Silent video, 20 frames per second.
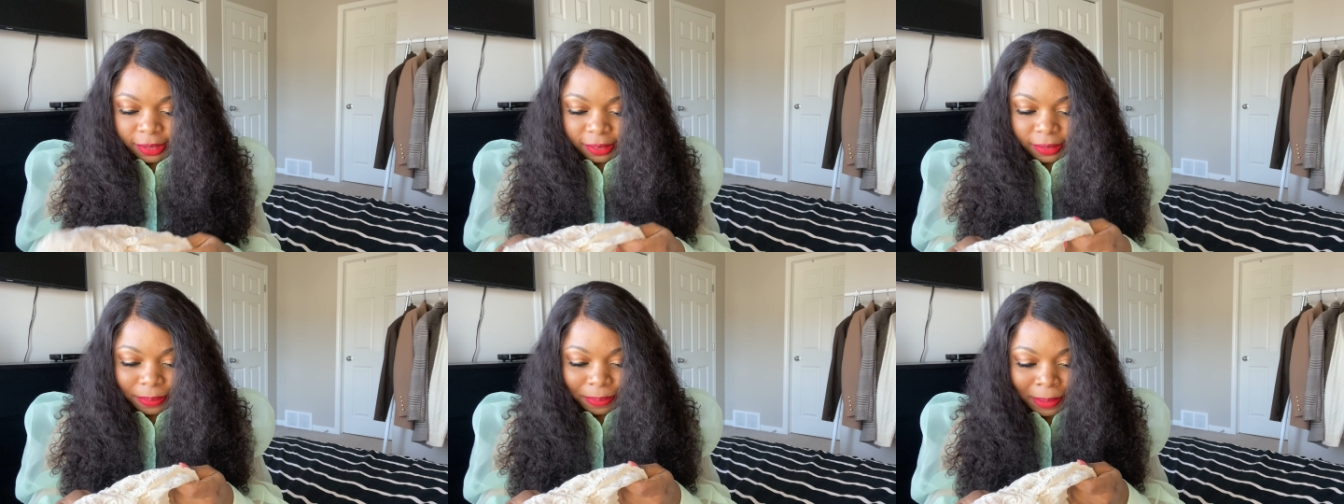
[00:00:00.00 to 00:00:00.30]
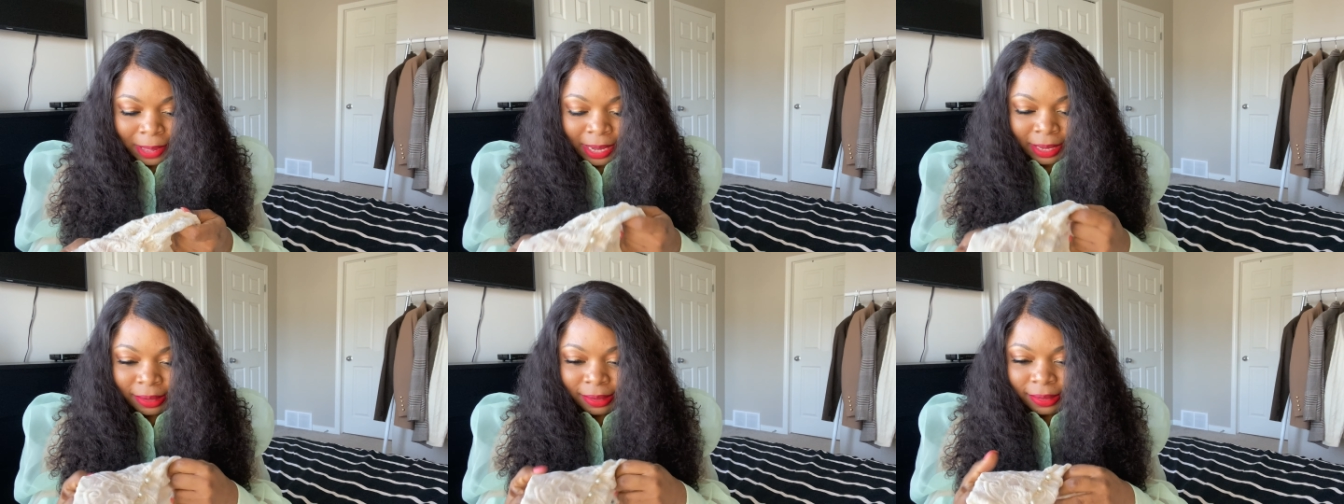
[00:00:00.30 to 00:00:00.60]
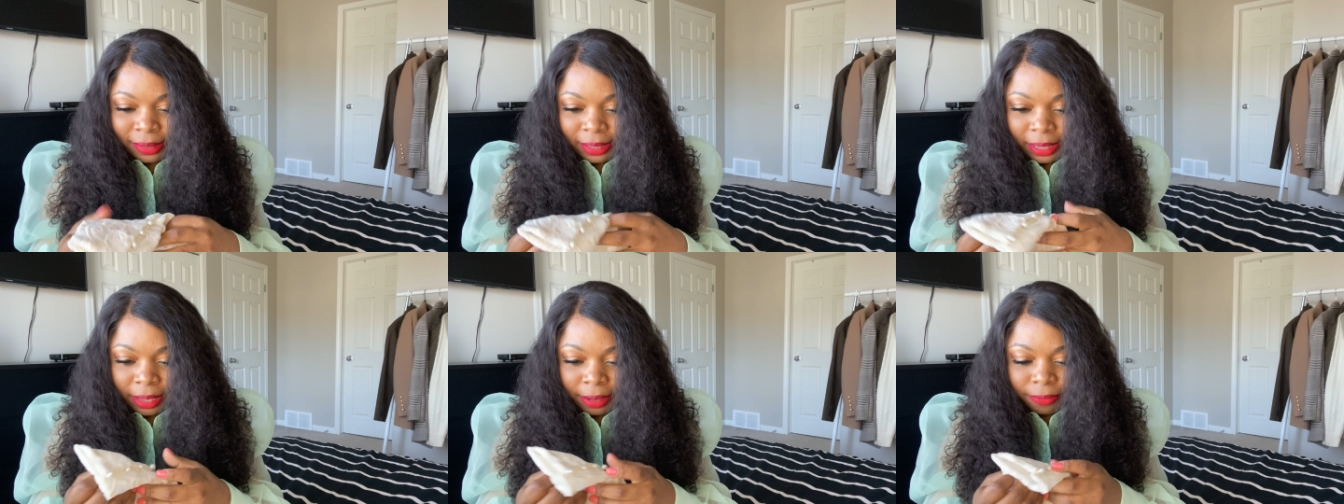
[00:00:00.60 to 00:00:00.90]

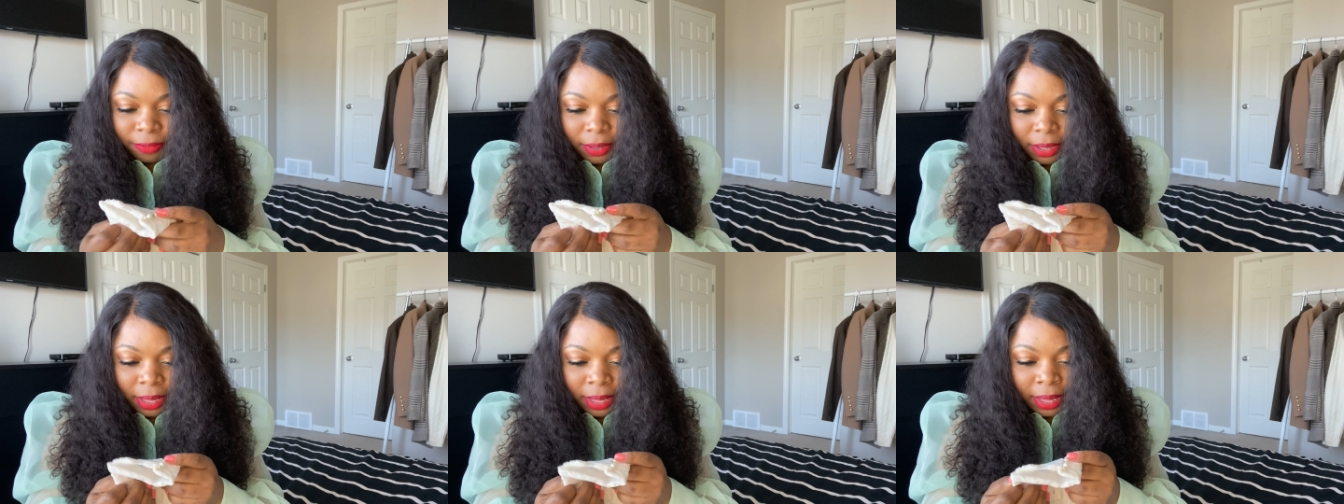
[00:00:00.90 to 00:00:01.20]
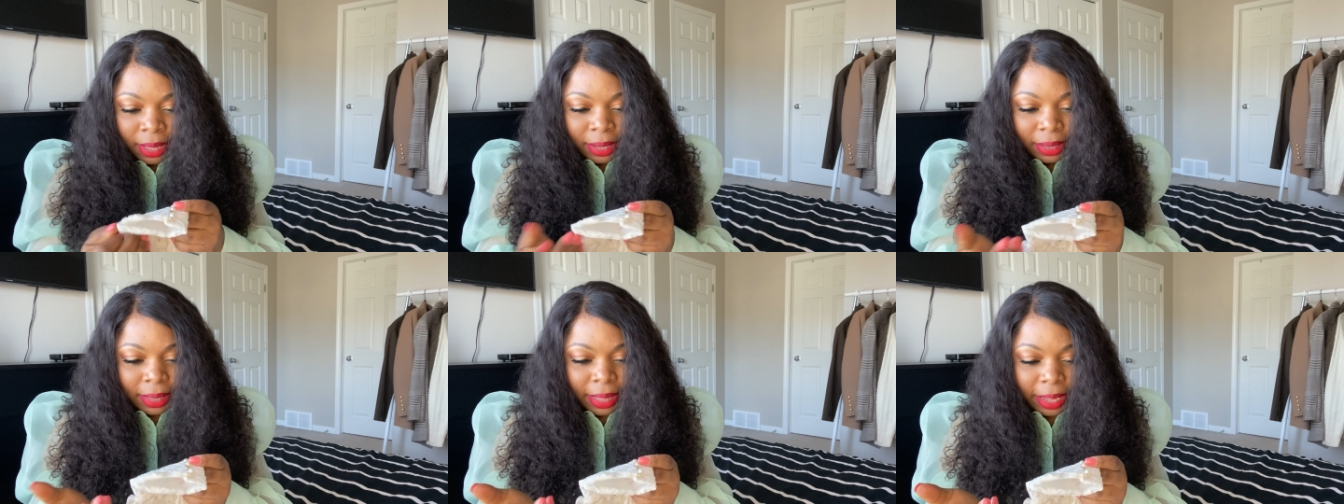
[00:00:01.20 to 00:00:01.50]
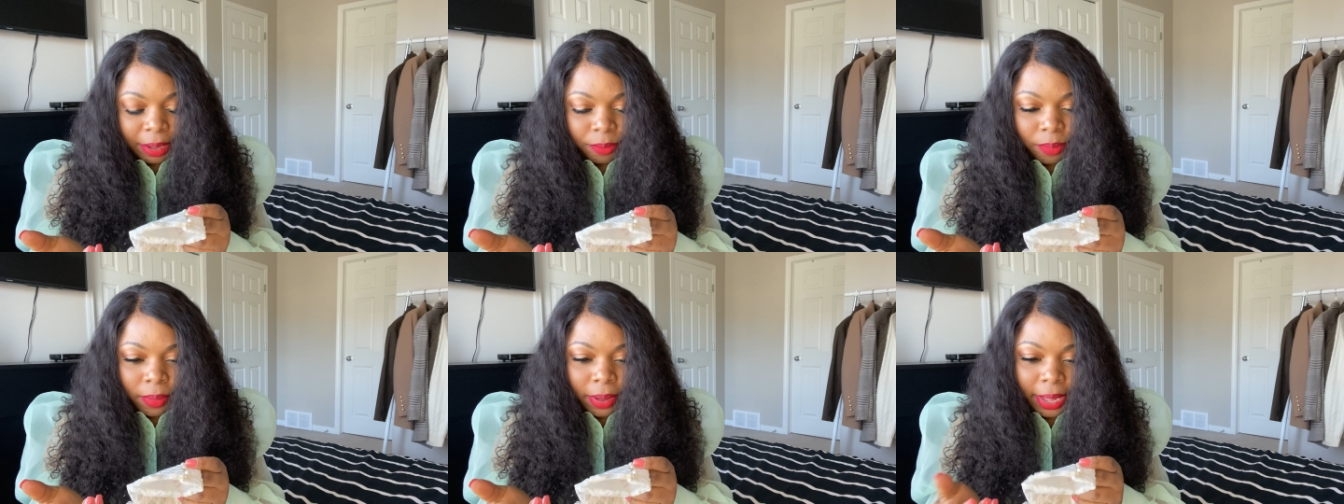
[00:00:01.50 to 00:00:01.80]
expensive.
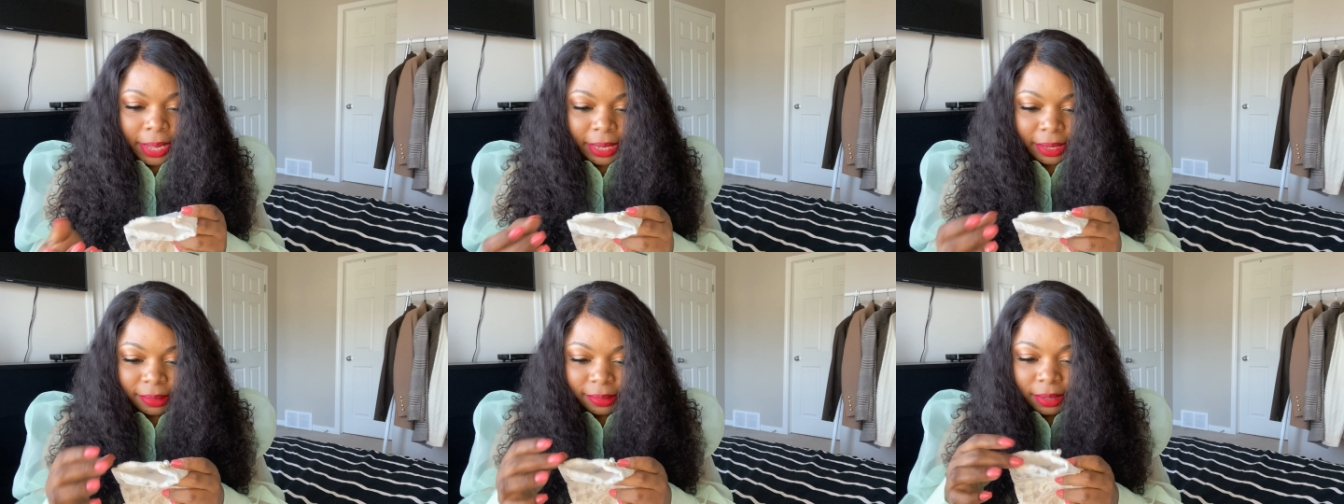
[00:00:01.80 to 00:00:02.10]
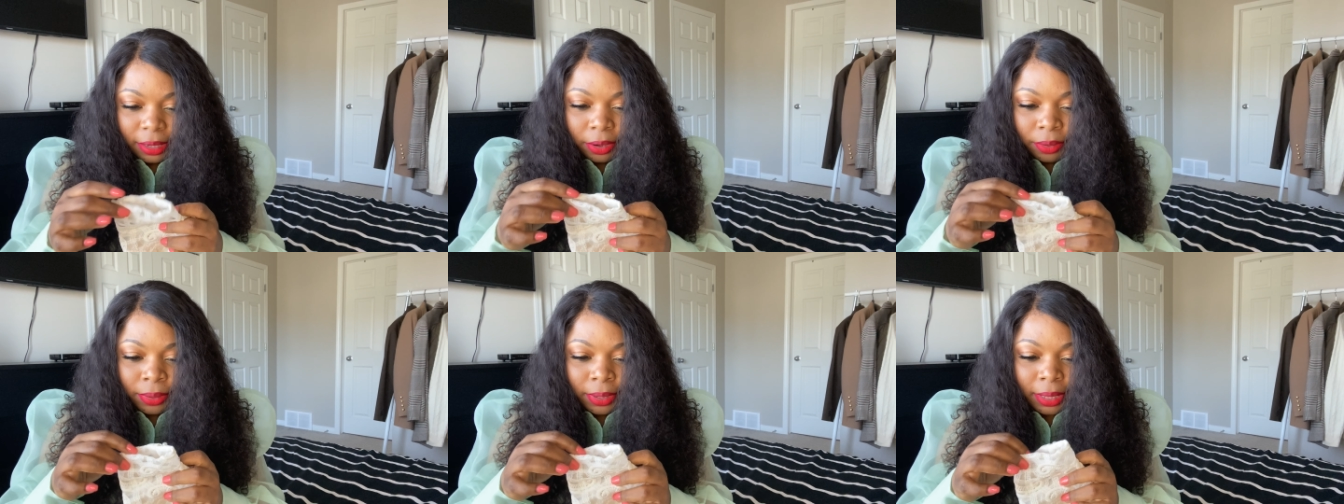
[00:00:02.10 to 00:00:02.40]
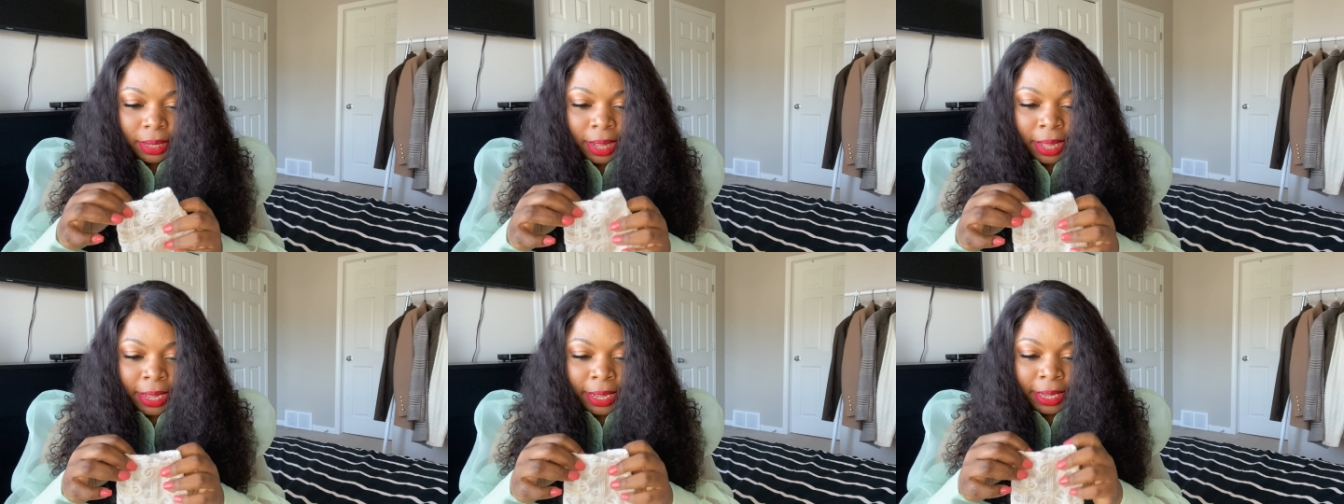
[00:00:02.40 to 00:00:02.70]
Like, why is it
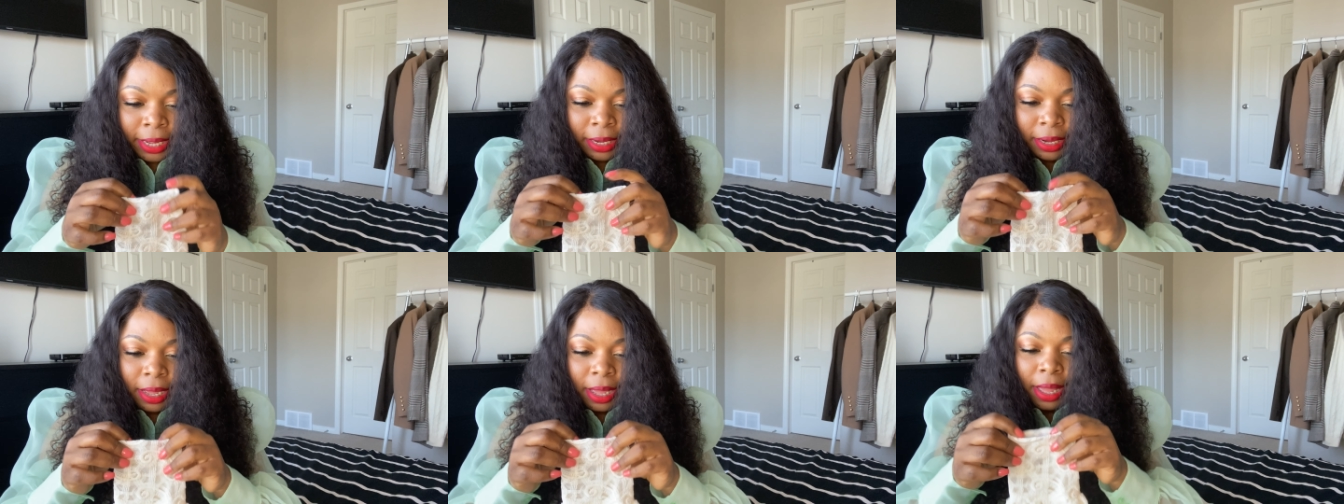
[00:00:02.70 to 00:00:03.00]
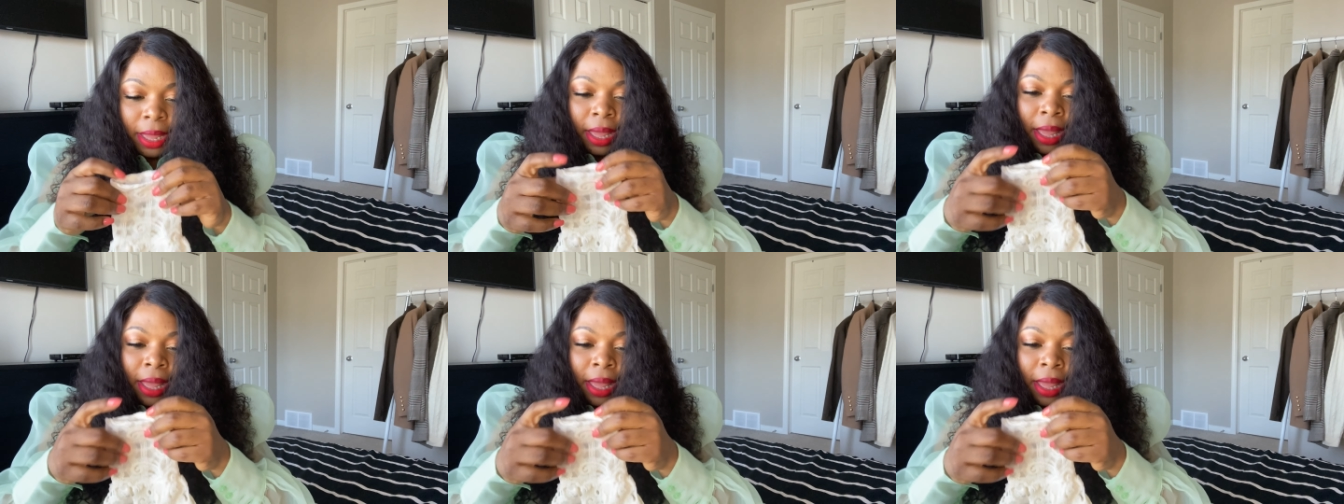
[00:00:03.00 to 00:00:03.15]
online?